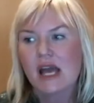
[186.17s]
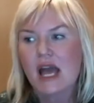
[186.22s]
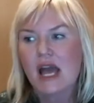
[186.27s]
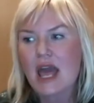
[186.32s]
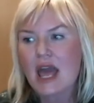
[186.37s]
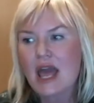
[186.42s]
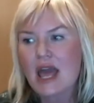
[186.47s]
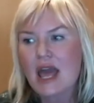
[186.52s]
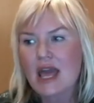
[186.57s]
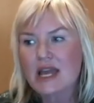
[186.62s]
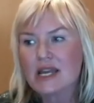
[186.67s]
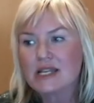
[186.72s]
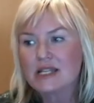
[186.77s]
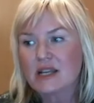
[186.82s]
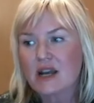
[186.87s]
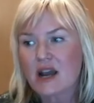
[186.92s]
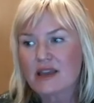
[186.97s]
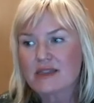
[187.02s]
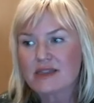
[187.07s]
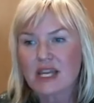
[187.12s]
And
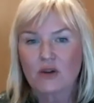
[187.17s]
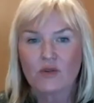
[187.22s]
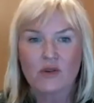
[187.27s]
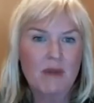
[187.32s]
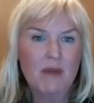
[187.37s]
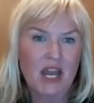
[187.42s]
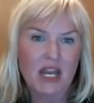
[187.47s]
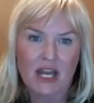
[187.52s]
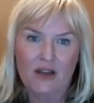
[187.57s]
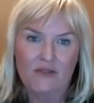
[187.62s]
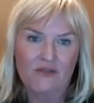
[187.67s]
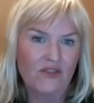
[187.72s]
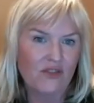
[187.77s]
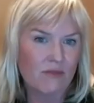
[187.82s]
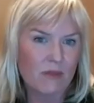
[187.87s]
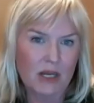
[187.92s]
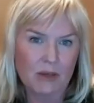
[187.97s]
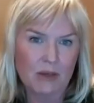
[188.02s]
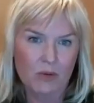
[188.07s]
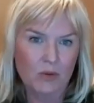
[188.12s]
I think we make a
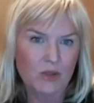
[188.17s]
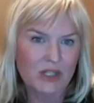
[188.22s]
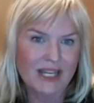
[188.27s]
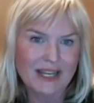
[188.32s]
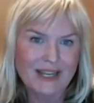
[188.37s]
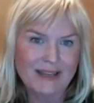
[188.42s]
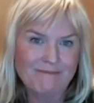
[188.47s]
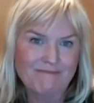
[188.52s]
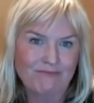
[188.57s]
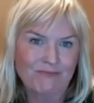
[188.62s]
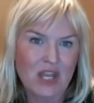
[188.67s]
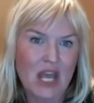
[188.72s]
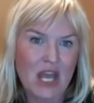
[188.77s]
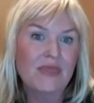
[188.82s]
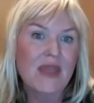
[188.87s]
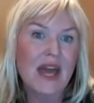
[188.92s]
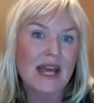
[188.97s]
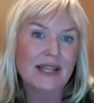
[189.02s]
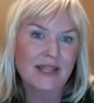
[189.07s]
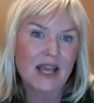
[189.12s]
formidable team.
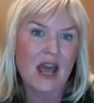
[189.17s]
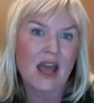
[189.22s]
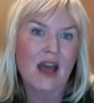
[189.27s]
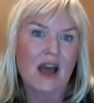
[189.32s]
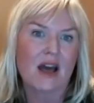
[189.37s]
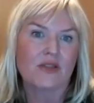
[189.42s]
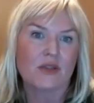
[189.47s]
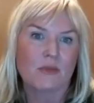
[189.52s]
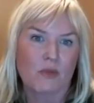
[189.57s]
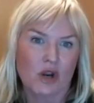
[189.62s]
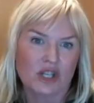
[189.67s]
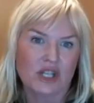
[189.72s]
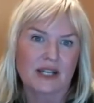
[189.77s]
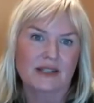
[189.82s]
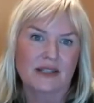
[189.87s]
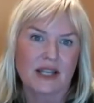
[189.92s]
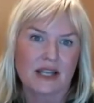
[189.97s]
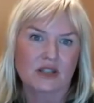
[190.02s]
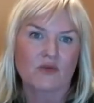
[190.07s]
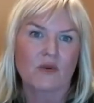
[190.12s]
And that's how the Project
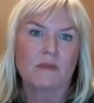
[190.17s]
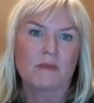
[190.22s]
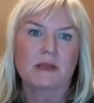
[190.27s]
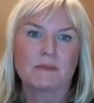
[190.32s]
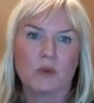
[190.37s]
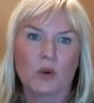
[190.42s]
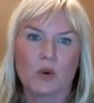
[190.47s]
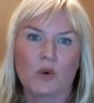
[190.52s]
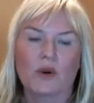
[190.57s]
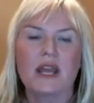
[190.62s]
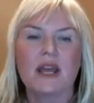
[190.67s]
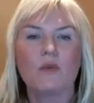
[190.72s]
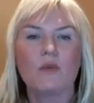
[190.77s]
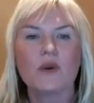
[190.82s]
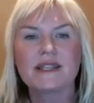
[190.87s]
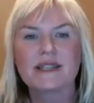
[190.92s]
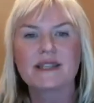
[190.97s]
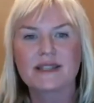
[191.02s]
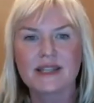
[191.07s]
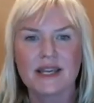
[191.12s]
Sunscreen was born.
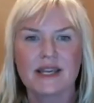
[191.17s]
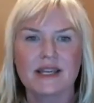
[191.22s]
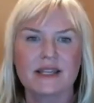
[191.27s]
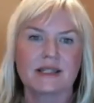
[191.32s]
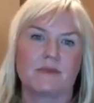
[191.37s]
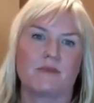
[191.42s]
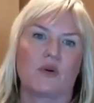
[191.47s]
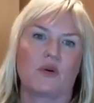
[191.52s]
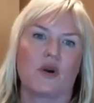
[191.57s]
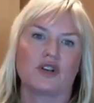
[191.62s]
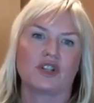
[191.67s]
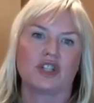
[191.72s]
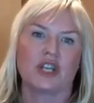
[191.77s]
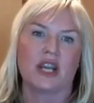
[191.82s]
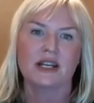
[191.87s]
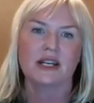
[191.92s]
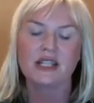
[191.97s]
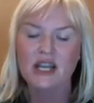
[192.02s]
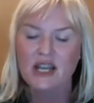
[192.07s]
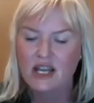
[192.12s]
We see it as a
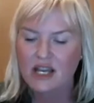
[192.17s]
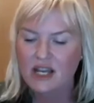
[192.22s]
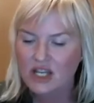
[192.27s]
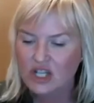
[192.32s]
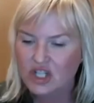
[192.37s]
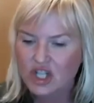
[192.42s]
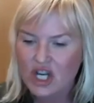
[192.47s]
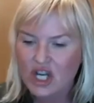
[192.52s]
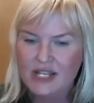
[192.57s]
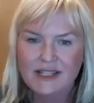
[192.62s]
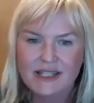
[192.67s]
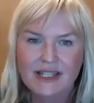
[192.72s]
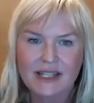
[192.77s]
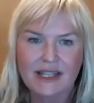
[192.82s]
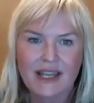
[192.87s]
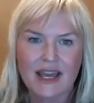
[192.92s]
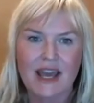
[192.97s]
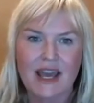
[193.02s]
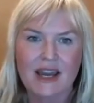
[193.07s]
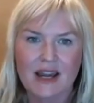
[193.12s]
project, just to
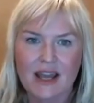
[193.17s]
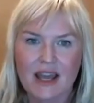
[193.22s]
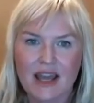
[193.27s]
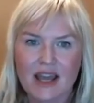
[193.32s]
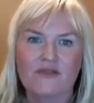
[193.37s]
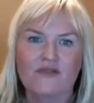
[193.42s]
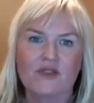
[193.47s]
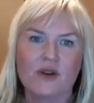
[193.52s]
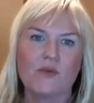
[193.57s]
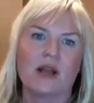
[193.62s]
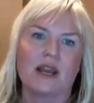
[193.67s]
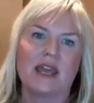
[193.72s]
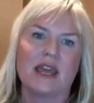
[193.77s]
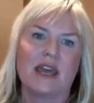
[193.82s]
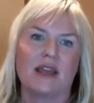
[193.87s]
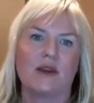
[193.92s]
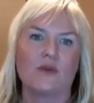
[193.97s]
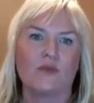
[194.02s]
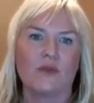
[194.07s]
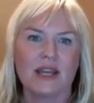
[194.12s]
get everyone
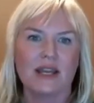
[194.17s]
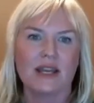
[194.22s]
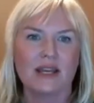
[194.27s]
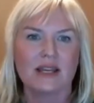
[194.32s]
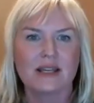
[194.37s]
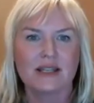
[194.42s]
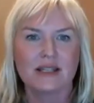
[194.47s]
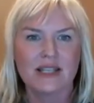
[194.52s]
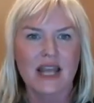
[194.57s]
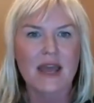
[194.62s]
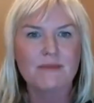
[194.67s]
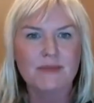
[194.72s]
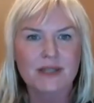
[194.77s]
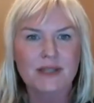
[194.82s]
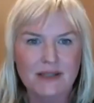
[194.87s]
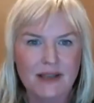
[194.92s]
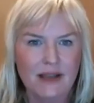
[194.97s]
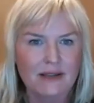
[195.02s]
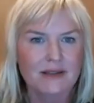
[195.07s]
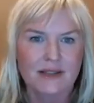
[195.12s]
here to wear damn
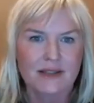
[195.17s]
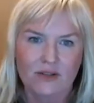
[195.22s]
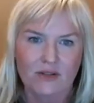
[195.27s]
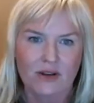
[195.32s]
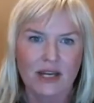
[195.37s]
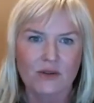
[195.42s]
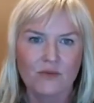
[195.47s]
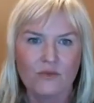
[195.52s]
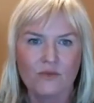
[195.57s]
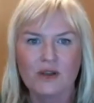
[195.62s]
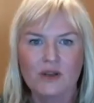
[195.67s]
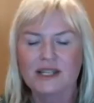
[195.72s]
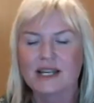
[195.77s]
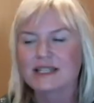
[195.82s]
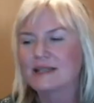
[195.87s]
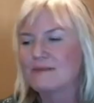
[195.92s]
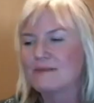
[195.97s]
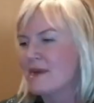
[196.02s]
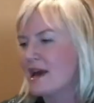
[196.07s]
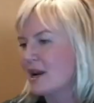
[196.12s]
sunscreen.
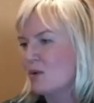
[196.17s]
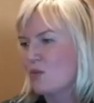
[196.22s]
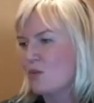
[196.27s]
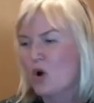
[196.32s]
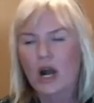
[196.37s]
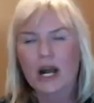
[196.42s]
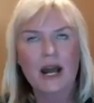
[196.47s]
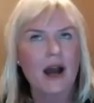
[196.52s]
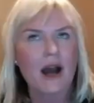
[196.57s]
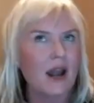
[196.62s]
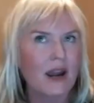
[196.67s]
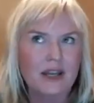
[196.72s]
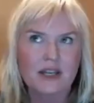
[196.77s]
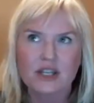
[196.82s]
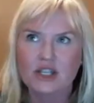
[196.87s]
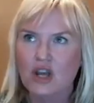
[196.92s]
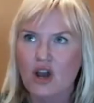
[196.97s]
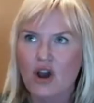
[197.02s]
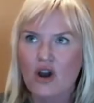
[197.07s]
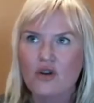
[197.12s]
Doesn't matter what color,
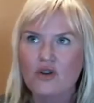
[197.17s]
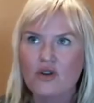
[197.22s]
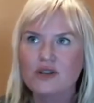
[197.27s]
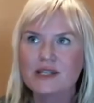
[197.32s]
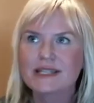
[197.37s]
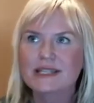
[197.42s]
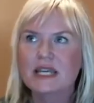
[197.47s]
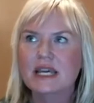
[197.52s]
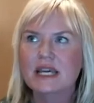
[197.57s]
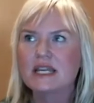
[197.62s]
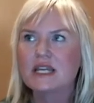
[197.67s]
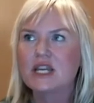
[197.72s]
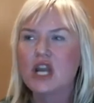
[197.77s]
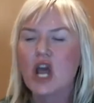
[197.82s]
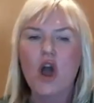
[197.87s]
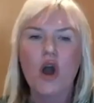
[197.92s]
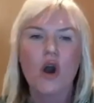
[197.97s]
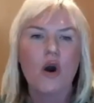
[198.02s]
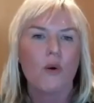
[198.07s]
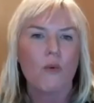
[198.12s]
tone, skin,
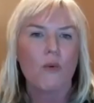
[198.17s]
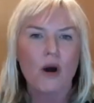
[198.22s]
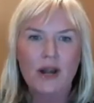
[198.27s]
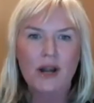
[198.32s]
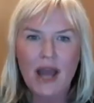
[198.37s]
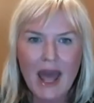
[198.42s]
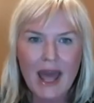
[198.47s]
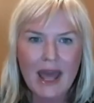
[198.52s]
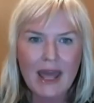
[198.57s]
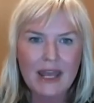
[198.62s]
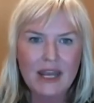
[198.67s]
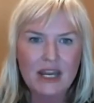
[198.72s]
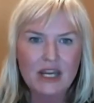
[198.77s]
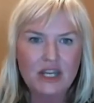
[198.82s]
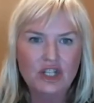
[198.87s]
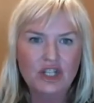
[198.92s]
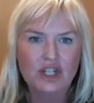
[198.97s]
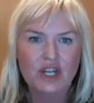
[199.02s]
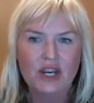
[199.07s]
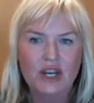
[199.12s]
what
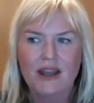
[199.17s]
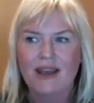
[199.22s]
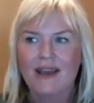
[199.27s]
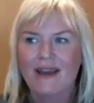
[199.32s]
age.